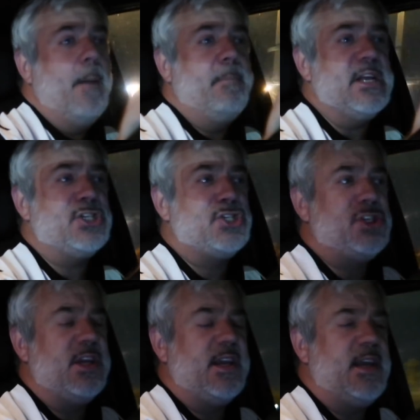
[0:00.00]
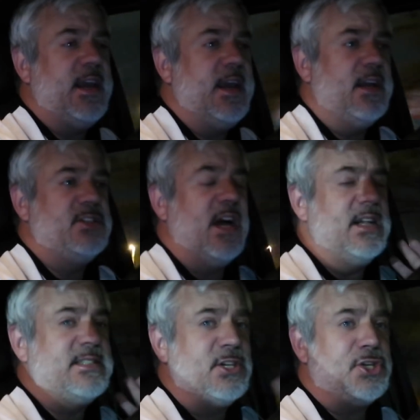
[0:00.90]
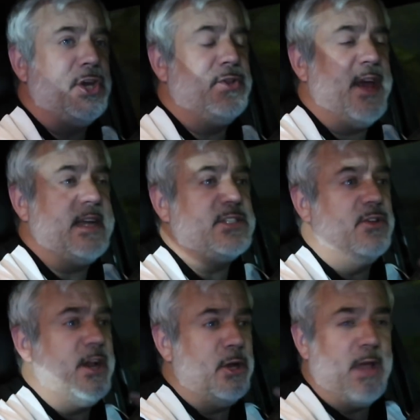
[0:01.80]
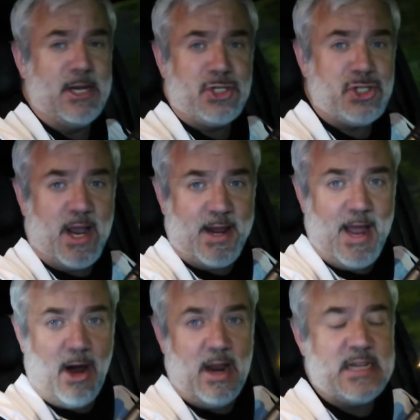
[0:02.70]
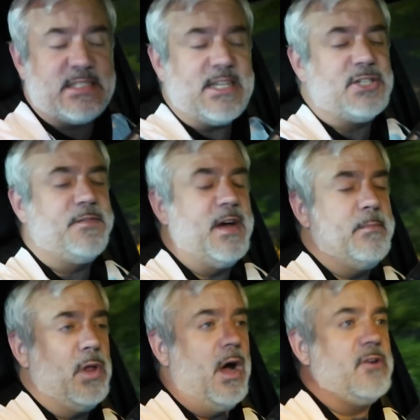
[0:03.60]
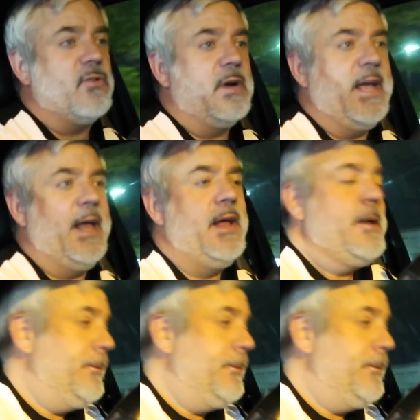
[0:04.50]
But she does such cute things on there. You guys should check it out. It's such a fun blog to read.